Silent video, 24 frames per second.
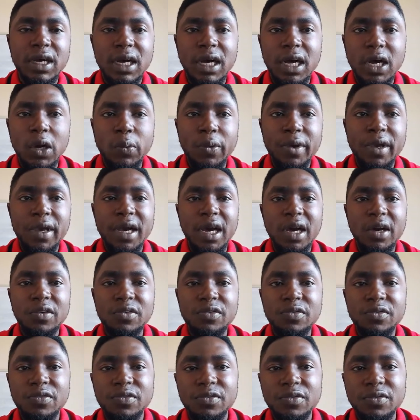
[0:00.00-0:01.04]
And we
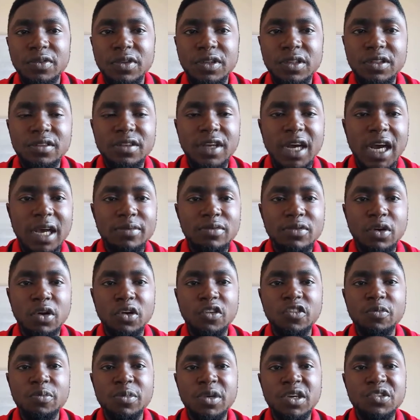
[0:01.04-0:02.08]
have types
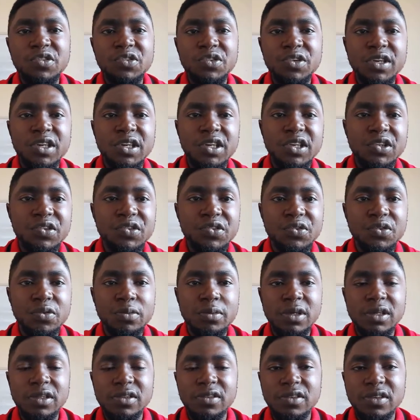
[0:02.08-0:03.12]
of measuring
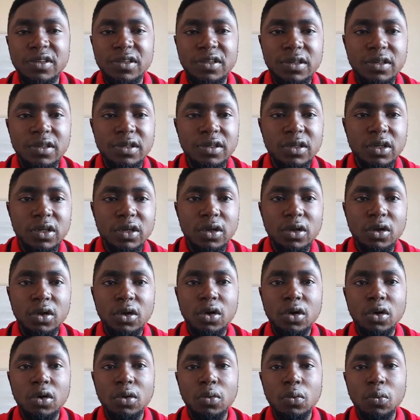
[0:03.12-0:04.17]
instruments.
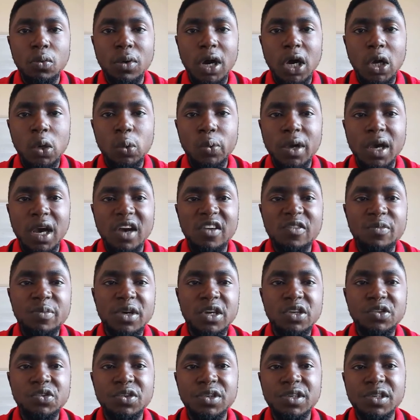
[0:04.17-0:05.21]
1, we have
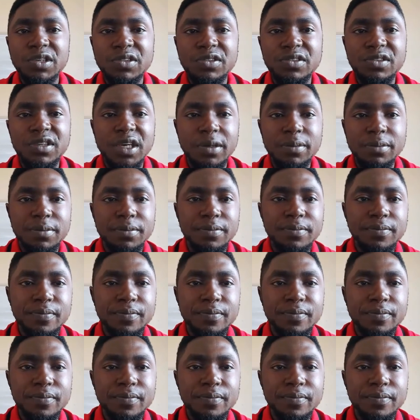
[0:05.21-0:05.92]
measuring tape.